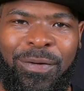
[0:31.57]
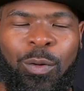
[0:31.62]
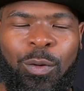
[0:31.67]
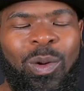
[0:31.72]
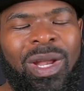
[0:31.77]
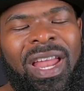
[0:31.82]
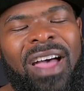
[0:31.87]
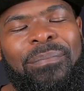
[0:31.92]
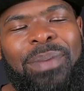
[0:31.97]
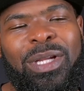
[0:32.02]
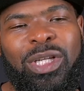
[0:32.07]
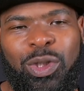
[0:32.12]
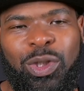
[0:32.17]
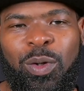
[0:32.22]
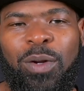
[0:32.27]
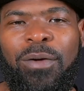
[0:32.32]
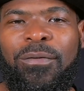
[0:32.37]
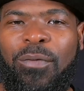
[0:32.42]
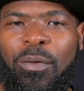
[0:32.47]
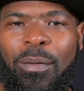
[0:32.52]
Well, I've been
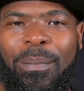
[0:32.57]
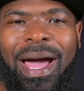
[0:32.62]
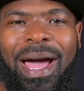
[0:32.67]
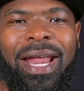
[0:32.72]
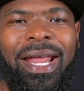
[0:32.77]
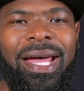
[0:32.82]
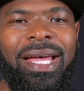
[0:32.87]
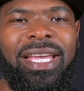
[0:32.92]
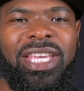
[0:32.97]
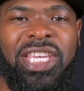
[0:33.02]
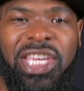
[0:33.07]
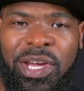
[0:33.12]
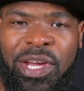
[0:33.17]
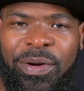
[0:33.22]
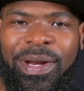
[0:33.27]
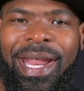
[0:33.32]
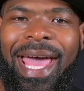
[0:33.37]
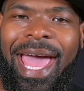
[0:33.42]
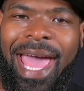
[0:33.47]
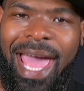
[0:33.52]
shooting for about a year
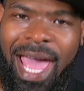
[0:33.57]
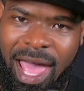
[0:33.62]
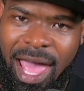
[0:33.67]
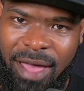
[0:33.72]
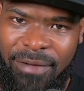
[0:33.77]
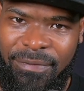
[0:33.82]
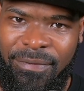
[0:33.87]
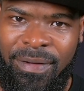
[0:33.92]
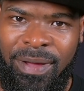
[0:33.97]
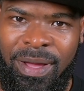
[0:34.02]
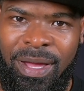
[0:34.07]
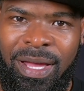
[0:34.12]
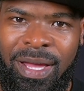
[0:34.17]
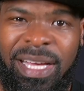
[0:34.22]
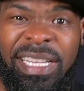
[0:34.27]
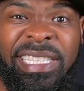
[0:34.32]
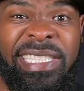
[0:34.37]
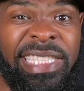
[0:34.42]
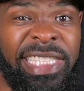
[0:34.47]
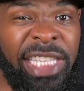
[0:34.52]
and a half,
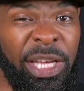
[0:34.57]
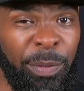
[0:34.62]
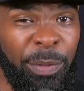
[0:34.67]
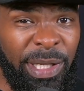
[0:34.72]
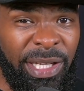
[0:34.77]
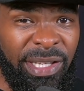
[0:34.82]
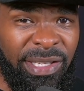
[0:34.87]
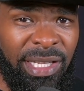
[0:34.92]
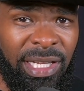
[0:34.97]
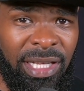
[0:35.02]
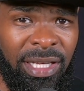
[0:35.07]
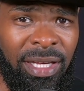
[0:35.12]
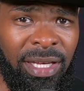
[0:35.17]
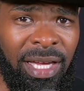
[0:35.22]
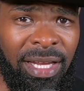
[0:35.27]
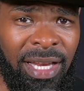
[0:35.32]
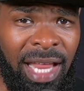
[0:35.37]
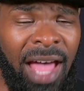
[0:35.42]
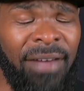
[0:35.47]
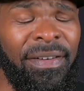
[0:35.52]
seriously.
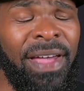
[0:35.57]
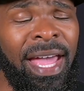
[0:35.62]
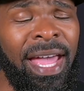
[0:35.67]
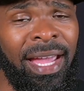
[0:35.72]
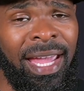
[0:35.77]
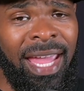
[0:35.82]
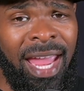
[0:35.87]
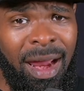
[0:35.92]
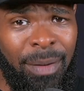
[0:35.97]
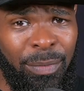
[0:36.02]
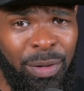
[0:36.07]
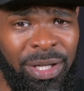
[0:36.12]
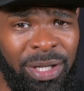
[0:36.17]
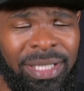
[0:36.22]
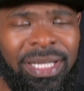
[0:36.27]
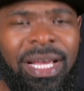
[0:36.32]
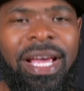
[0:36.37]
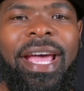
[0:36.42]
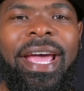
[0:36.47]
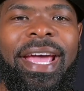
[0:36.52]
Now I've had cameras
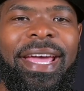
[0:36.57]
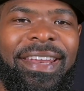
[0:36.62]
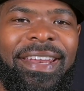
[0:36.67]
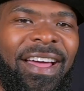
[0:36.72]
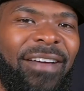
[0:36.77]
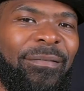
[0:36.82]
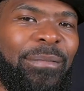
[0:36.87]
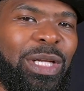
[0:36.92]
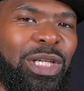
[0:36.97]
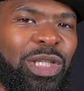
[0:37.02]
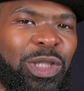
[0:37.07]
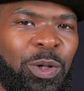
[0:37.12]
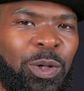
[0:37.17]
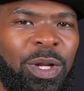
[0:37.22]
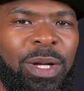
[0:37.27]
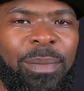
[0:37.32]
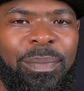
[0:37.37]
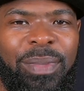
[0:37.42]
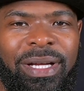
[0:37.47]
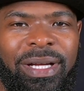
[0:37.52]
and I've been
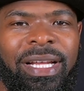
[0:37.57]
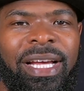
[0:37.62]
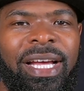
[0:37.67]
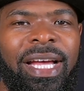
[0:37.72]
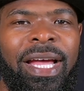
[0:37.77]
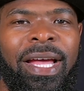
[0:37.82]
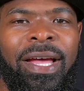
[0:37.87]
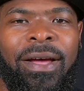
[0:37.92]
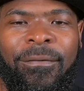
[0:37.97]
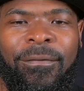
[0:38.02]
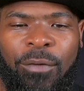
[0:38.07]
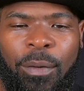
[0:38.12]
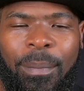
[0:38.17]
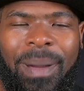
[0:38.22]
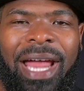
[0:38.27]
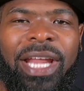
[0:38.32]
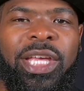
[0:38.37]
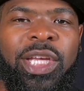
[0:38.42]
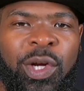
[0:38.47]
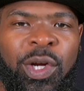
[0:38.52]
shooting, but for
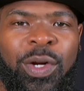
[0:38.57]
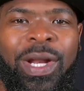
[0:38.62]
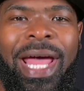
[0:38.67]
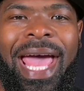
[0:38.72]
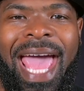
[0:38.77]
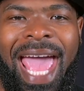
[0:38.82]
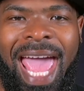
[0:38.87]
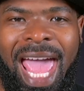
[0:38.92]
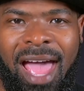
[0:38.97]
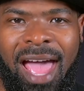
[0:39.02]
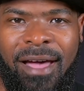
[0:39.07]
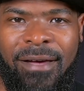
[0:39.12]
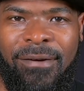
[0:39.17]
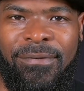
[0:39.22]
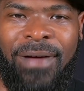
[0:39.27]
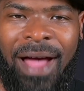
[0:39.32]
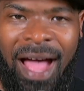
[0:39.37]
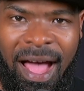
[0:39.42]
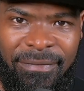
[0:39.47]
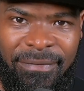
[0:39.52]
about a year and a half,
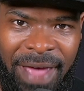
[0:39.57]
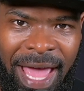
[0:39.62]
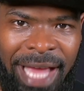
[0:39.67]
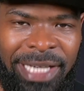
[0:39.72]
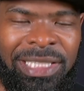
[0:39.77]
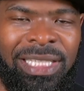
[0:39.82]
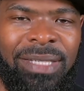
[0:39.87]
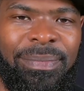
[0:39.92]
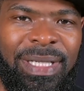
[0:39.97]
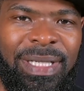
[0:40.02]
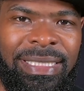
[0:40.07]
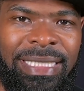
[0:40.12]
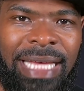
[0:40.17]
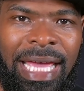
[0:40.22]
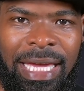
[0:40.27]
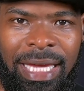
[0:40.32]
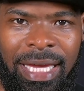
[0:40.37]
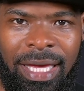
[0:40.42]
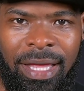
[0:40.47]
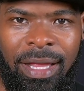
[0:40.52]
I've actually been
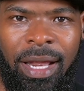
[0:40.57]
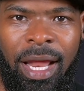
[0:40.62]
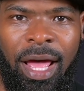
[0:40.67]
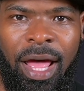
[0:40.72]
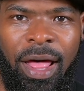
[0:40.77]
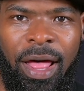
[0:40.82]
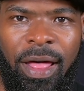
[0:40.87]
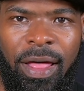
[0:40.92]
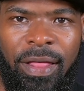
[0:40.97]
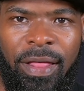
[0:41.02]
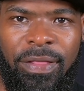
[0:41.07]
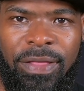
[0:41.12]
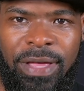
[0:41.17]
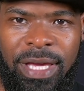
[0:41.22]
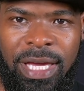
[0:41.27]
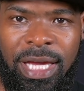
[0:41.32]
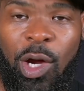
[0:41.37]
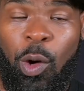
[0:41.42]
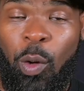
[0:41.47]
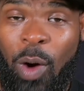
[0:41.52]
taking the
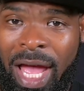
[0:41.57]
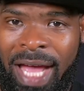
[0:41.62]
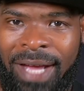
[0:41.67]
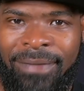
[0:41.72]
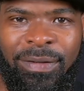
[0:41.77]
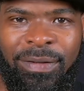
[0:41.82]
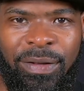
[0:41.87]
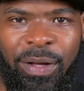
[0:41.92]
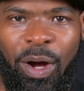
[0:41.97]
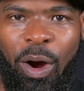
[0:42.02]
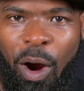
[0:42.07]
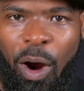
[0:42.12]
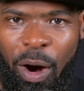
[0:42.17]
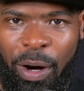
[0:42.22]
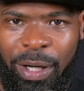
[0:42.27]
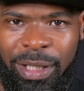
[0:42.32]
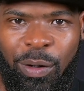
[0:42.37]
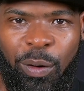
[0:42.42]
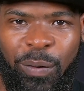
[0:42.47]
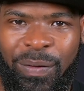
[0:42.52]
craft or the
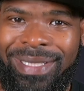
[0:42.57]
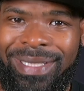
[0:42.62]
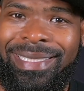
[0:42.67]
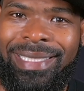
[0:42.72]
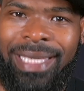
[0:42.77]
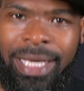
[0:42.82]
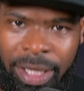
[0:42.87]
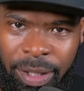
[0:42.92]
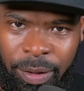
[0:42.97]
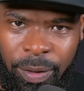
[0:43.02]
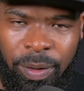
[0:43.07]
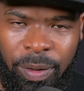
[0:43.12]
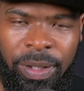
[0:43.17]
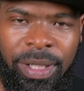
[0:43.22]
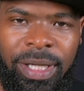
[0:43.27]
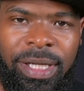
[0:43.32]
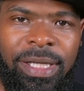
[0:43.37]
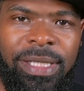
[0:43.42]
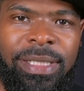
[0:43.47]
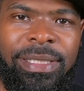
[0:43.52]
art or the skill
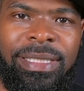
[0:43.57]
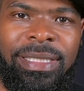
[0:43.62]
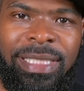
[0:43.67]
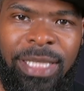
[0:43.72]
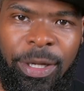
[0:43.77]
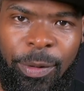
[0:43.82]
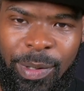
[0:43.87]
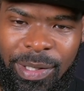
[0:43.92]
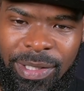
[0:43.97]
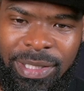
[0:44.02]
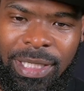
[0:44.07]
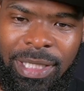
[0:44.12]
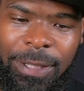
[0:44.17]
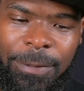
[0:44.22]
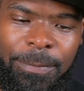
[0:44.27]
seriously.